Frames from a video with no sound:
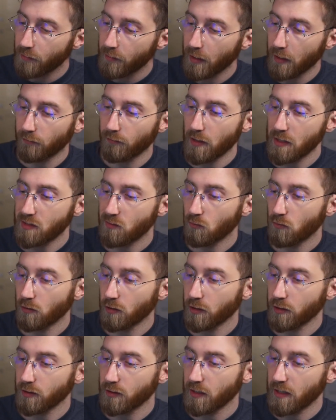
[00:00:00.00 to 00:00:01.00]
the arrest
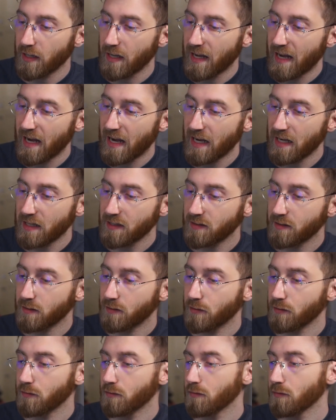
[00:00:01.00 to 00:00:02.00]
warrant has
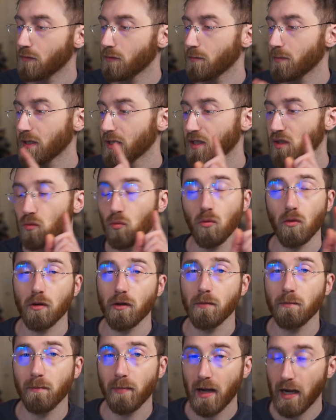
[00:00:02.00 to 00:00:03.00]
to be
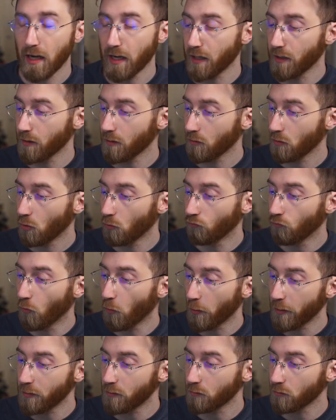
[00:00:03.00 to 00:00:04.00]
sworn by a
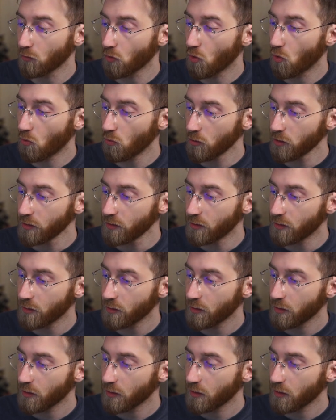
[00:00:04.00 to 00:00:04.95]
royal court,